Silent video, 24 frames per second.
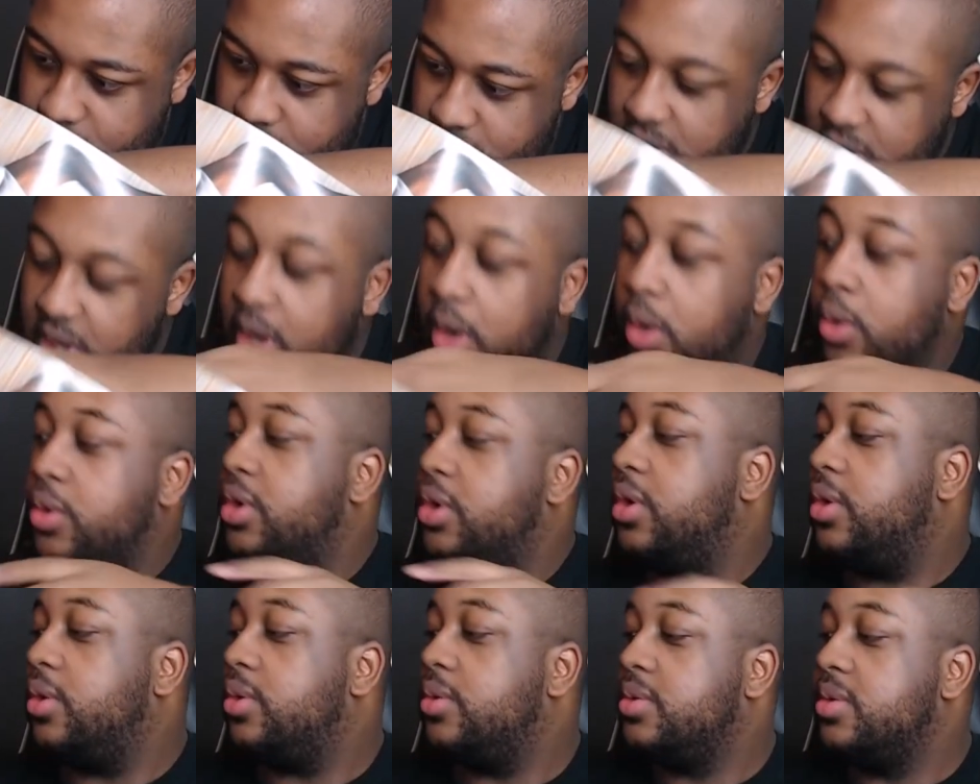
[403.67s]
Oh
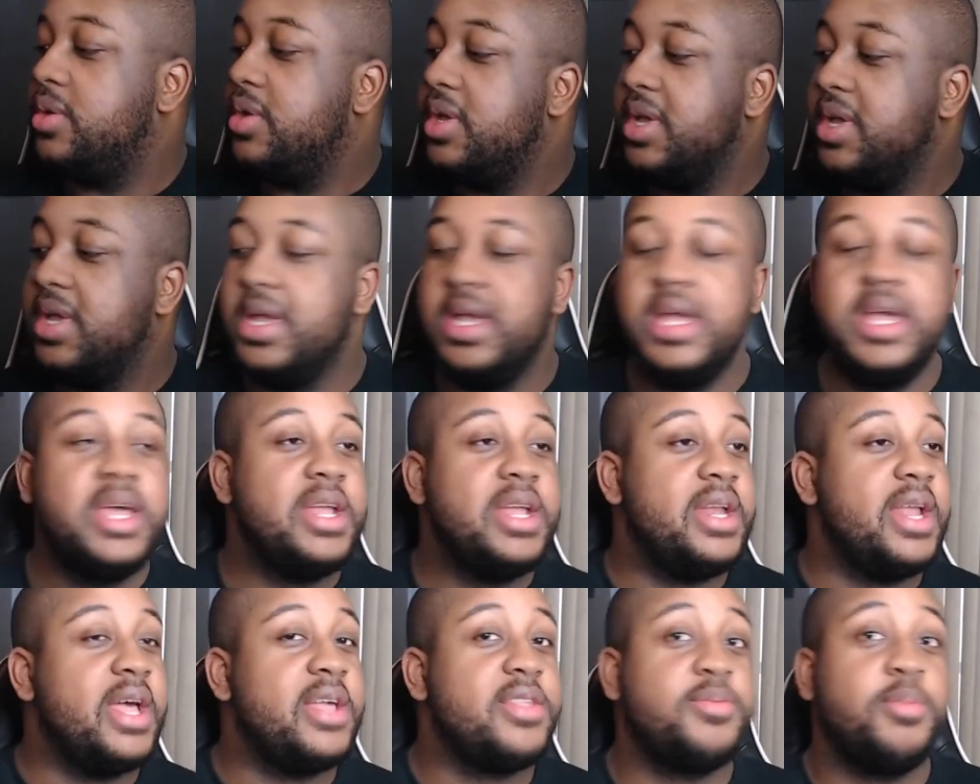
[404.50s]
no,
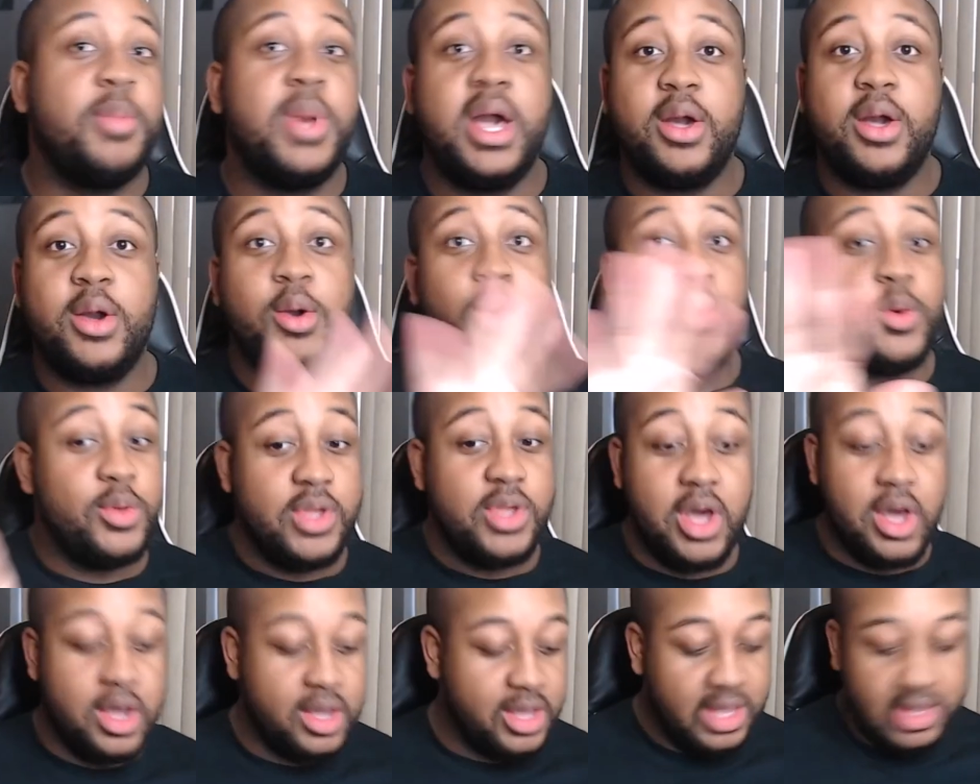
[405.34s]
that's my code,
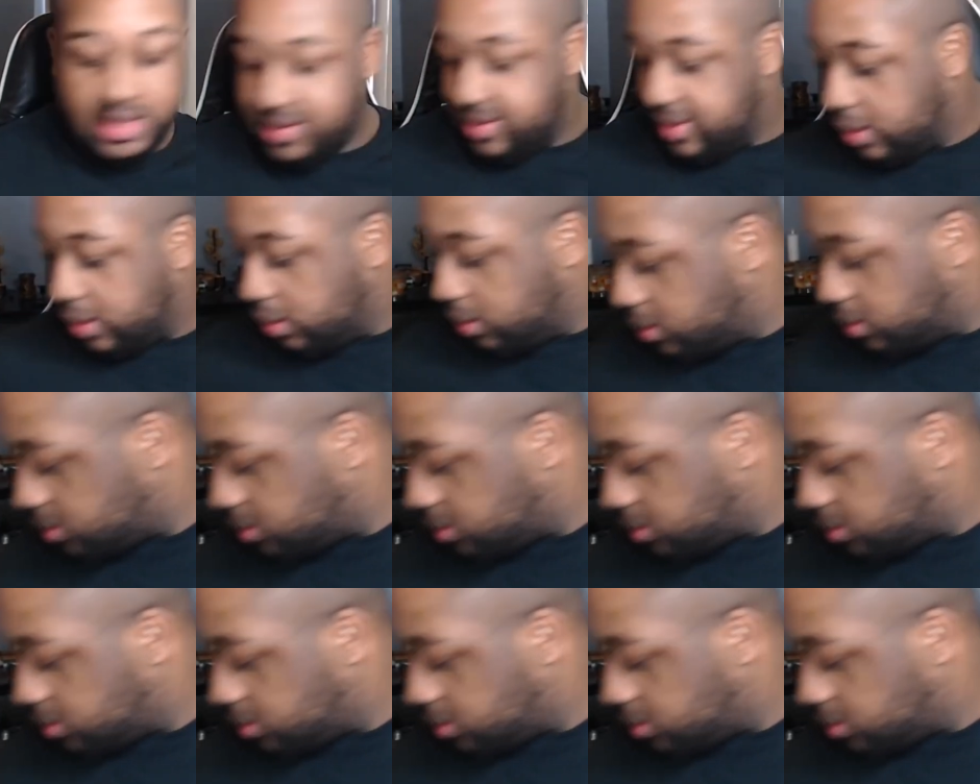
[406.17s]
y'all can see. Ooh.